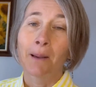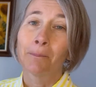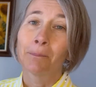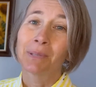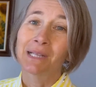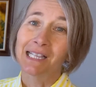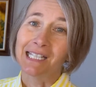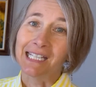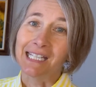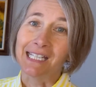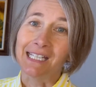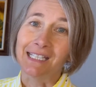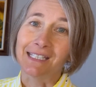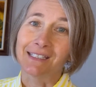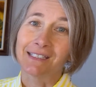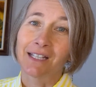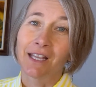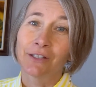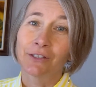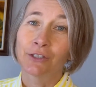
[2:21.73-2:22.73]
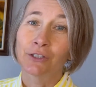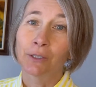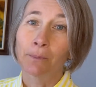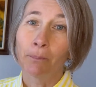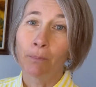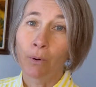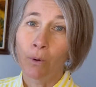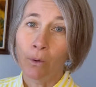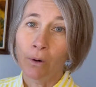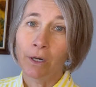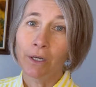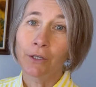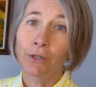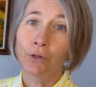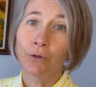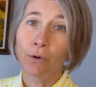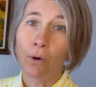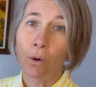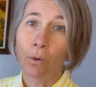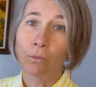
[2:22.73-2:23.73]
Please support
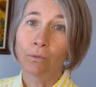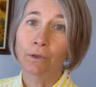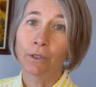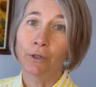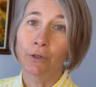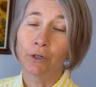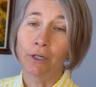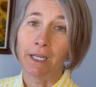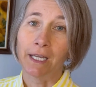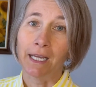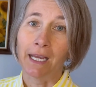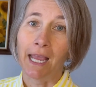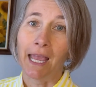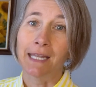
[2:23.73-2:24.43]
your own learning